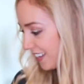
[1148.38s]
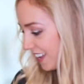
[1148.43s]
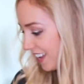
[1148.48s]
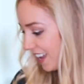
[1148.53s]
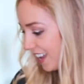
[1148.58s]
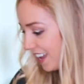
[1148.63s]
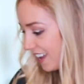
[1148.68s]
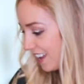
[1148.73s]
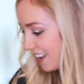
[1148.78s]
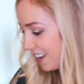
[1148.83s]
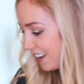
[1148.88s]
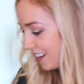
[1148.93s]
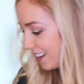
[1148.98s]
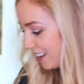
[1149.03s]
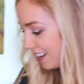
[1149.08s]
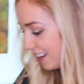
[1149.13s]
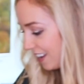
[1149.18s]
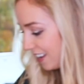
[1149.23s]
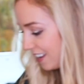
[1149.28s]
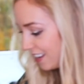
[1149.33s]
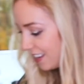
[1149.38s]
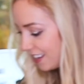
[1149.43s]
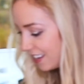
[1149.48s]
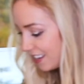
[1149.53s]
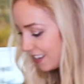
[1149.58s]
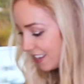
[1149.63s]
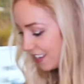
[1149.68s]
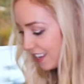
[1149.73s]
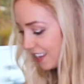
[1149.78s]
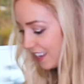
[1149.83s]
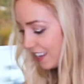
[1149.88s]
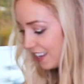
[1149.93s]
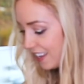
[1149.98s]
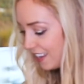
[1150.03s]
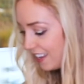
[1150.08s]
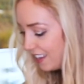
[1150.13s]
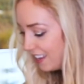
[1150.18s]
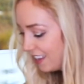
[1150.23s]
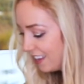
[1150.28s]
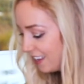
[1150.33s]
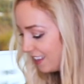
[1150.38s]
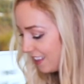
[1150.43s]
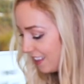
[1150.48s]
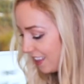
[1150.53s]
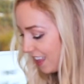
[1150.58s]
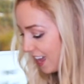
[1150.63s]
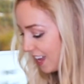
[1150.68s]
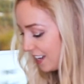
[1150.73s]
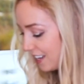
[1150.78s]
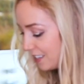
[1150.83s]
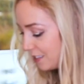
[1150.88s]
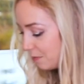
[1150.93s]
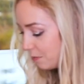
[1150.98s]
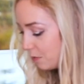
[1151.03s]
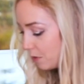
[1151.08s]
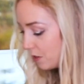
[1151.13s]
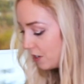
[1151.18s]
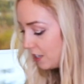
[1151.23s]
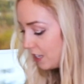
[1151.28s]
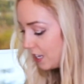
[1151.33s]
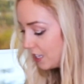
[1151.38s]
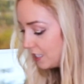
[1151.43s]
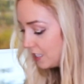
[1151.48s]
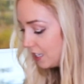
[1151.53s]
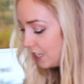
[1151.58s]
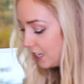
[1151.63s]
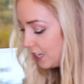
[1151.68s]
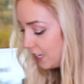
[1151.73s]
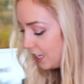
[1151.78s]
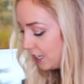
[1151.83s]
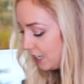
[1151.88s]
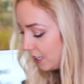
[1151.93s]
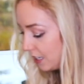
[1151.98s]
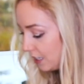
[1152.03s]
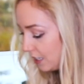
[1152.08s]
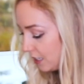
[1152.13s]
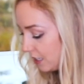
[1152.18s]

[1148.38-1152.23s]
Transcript: and that is more or less it.